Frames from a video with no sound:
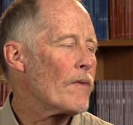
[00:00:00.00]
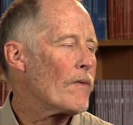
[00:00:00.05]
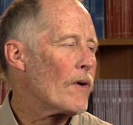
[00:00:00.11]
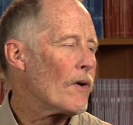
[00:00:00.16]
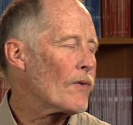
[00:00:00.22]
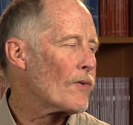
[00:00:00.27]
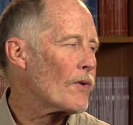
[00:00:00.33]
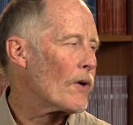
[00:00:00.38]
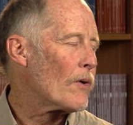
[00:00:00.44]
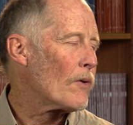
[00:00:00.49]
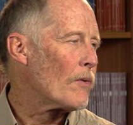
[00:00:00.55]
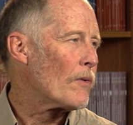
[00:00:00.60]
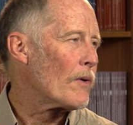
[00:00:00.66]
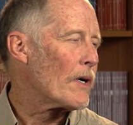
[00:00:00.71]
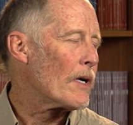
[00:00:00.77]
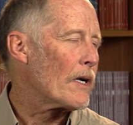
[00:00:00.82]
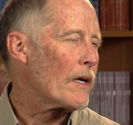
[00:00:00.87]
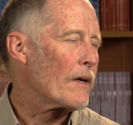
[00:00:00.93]
We've also
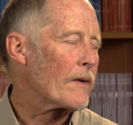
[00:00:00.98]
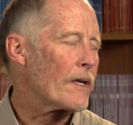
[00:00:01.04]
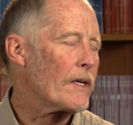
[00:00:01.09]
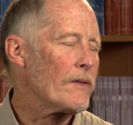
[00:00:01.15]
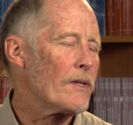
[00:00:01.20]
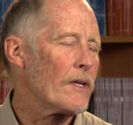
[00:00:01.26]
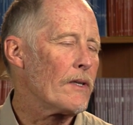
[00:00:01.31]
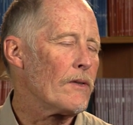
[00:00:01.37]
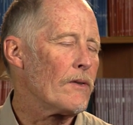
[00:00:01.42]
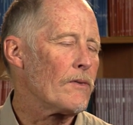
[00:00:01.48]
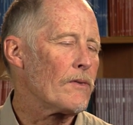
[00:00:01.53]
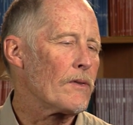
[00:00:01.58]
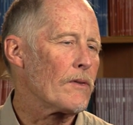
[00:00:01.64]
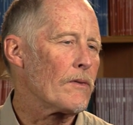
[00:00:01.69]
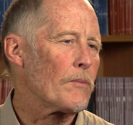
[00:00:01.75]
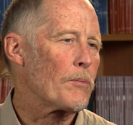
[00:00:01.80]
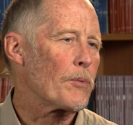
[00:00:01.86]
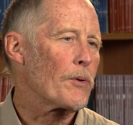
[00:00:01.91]
continued
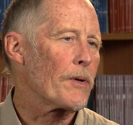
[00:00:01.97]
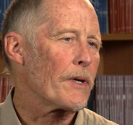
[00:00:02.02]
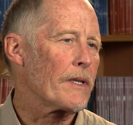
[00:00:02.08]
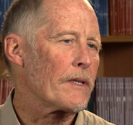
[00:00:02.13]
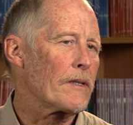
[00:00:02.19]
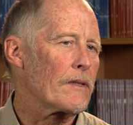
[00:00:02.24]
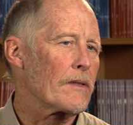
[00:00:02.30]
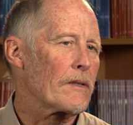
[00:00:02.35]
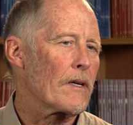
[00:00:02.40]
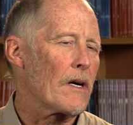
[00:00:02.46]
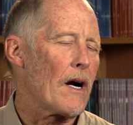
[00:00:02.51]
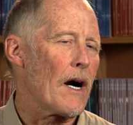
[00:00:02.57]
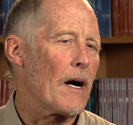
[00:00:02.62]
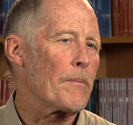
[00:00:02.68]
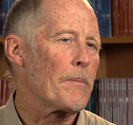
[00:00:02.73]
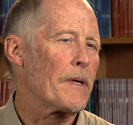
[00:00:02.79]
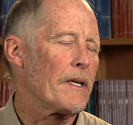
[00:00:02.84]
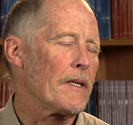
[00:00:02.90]
to print
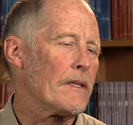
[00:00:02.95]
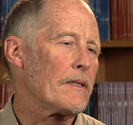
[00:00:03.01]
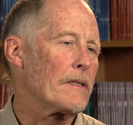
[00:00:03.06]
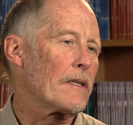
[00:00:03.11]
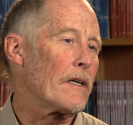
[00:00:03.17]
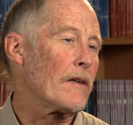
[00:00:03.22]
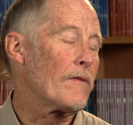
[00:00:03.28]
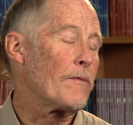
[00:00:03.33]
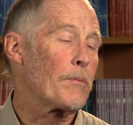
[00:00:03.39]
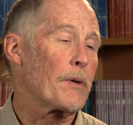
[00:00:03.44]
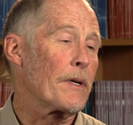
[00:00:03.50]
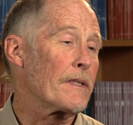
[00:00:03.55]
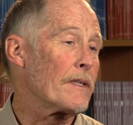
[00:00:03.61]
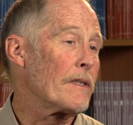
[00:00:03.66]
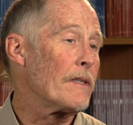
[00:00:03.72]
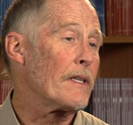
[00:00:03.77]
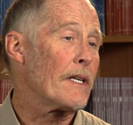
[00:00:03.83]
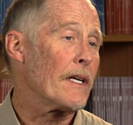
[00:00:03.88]
copies of
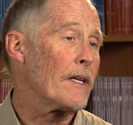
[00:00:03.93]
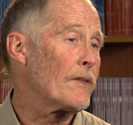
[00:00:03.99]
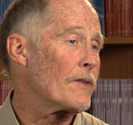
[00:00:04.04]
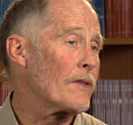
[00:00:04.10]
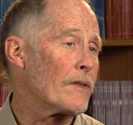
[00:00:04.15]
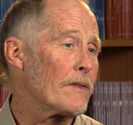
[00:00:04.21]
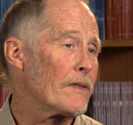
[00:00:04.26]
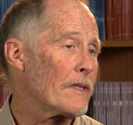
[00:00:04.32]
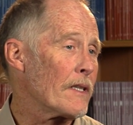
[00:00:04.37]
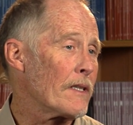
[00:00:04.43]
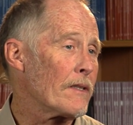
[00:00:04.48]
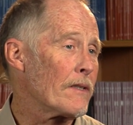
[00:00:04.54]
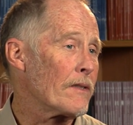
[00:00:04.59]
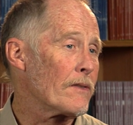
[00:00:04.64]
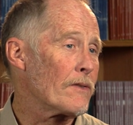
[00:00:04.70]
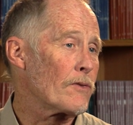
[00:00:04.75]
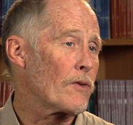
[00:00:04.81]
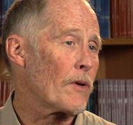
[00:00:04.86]
presentations and
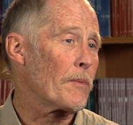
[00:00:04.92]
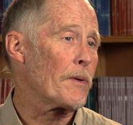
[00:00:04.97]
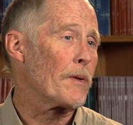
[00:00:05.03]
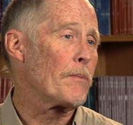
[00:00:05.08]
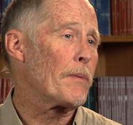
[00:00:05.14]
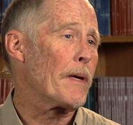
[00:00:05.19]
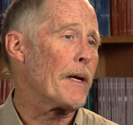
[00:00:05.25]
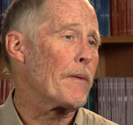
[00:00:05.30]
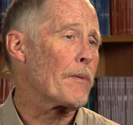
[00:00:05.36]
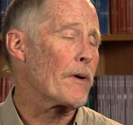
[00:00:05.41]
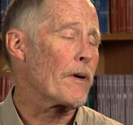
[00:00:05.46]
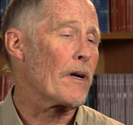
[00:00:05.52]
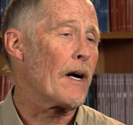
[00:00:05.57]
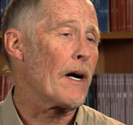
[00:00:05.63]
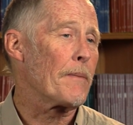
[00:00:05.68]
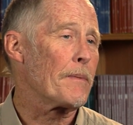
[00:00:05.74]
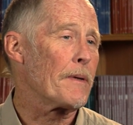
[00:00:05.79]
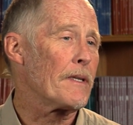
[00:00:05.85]
distribute paper
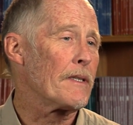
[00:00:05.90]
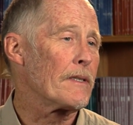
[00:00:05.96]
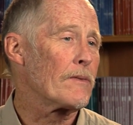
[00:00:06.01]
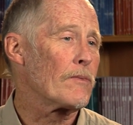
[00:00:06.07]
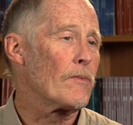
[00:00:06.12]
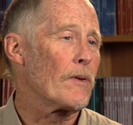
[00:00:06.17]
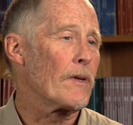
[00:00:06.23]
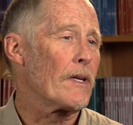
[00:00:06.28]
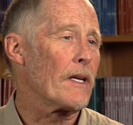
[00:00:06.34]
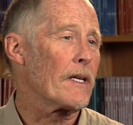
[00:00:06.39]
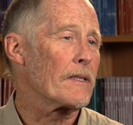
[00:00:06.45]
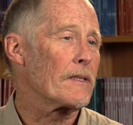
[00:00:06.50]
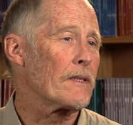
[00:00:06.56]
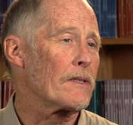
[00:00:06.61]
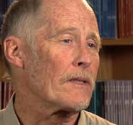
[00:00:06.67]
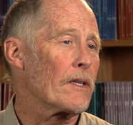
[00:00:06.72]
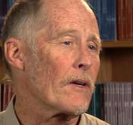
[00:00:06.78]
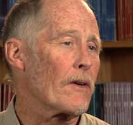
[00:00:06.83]
copies where
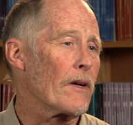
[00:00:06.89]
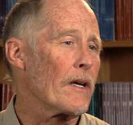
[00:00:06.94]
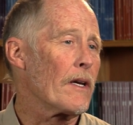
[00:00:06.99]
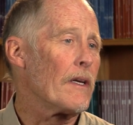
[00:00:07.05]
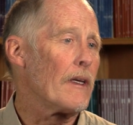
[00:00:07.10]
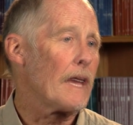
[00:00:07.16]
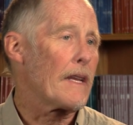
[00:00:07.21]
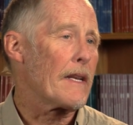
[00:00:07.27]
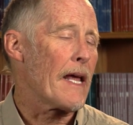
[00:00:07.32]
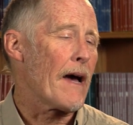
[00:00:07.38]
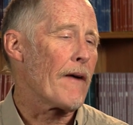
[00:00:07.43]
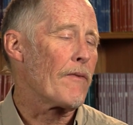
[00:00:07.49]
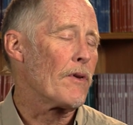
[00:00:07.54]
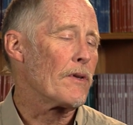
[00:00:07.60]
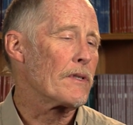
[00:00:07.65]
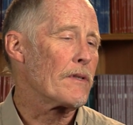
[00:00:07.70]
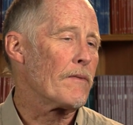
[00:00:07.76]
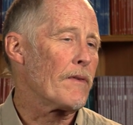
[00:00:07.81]
necessary and have
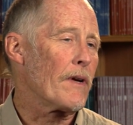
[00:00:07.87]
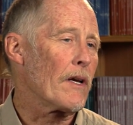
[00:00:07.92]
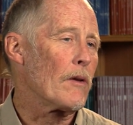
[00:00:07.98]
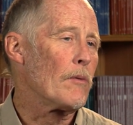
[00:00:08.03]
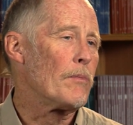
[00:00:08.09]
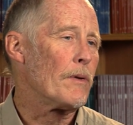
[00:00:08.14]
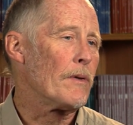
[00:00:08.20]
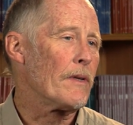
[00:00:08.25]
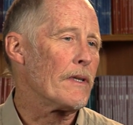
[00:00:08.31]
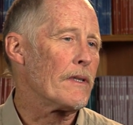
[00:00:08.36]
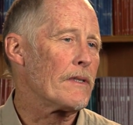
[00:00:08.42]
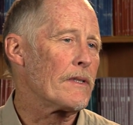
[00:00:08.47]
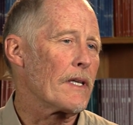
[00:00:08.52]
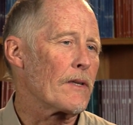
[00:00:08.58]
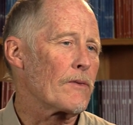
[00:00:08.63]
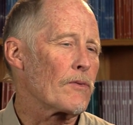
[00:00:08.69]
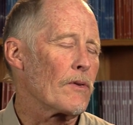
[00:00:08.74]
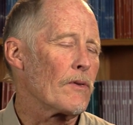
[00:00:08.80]
those available in
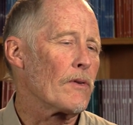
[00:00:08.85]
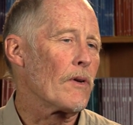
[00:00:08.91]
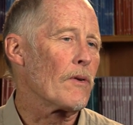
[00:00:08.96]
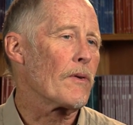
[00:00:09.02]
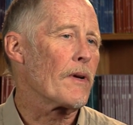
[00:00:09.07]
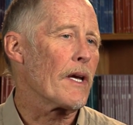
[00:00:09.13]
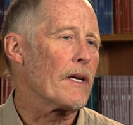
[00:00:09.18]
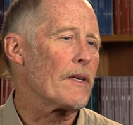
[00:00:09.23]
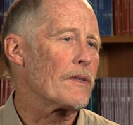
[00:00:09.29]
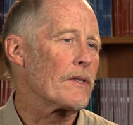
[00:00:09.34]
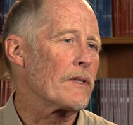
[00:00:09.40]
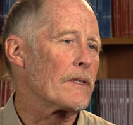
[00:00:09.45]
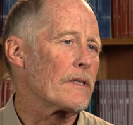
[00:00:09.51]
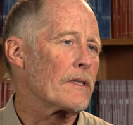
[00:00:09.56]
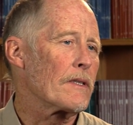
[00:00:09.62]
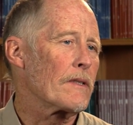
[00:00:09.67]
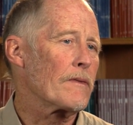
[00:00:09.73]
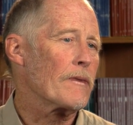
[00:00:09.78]
central
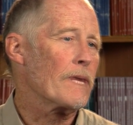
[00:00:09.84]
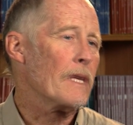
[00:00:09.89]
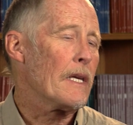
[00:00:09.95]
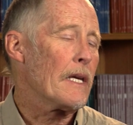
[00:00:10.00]
locations.